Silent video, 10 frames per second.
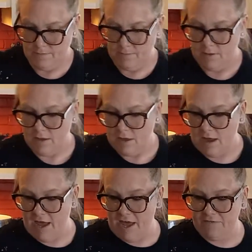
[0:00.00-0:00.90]

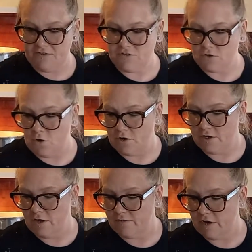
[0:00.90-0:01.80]
I have started
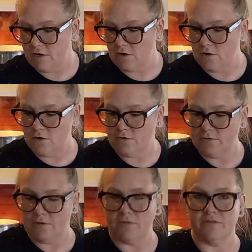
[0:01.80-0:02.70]
over here
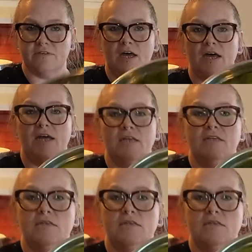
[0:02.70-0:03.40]
on the side